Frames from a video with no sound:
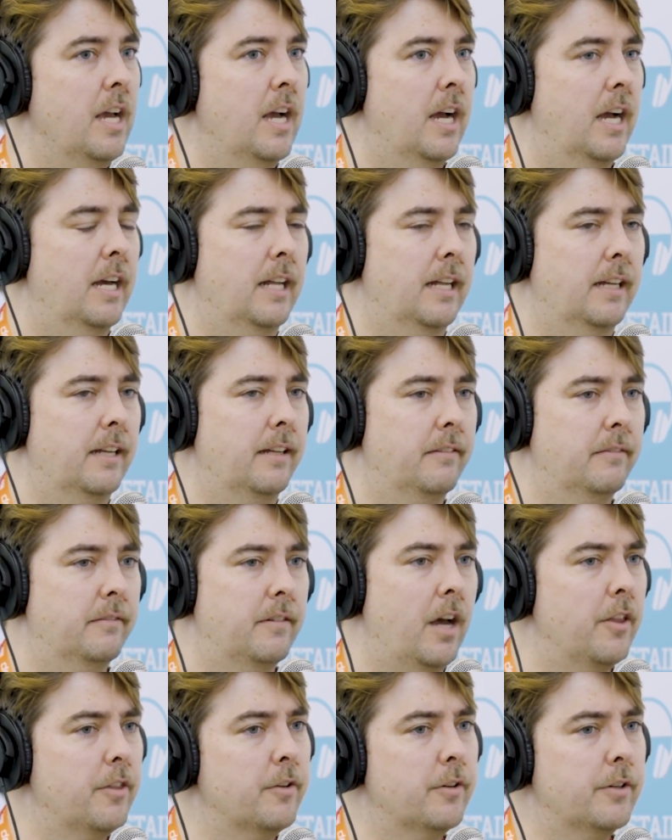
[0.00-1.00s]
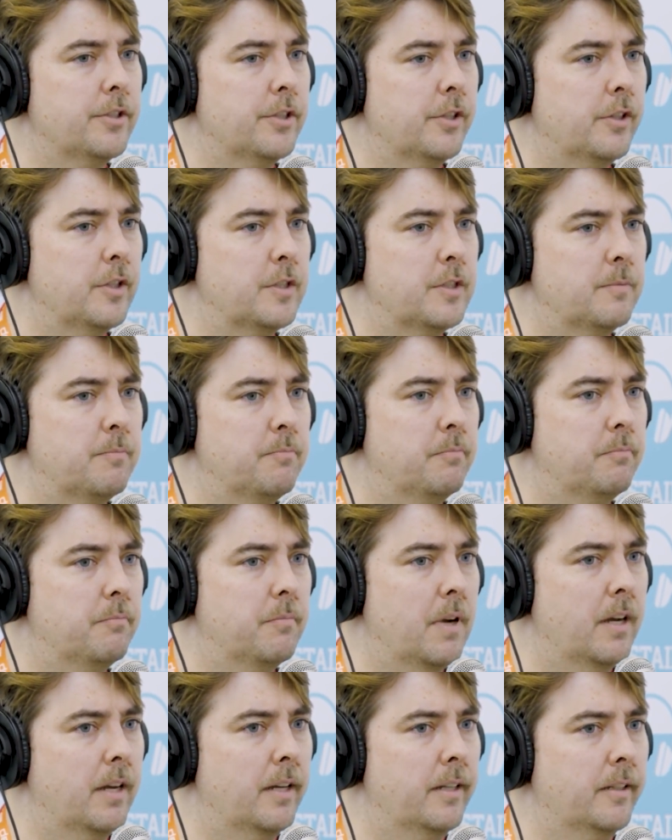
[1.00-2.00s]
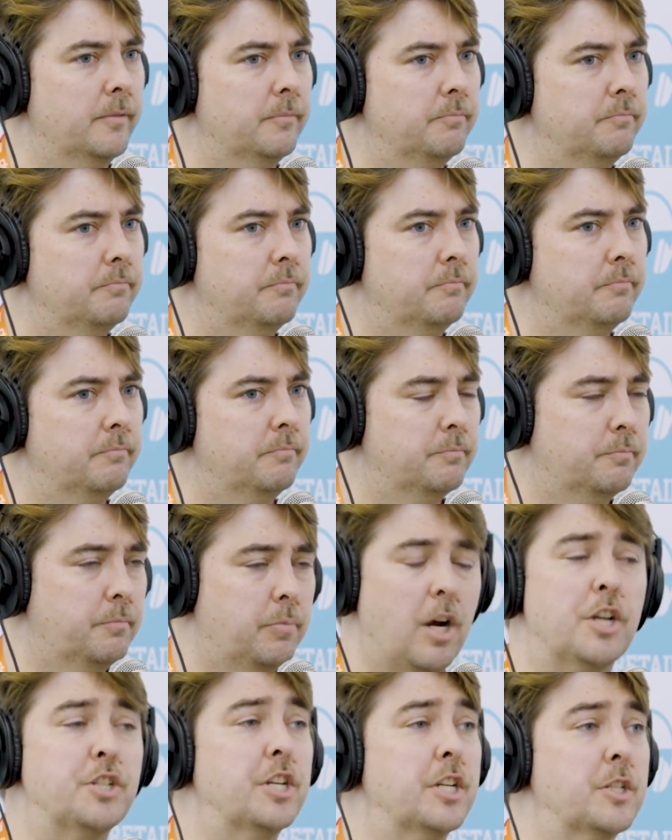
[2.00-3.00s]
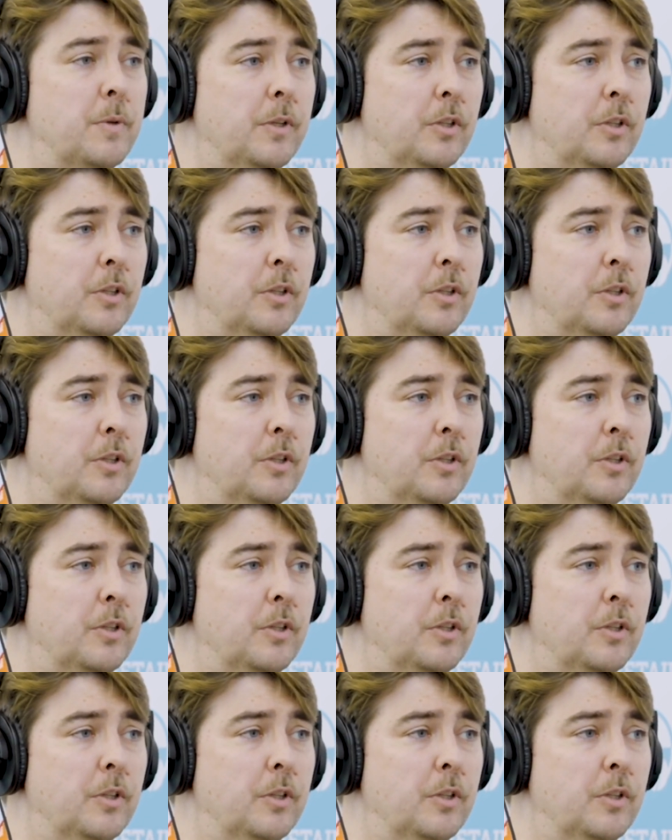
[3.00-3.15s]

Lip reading: Other insurance projects we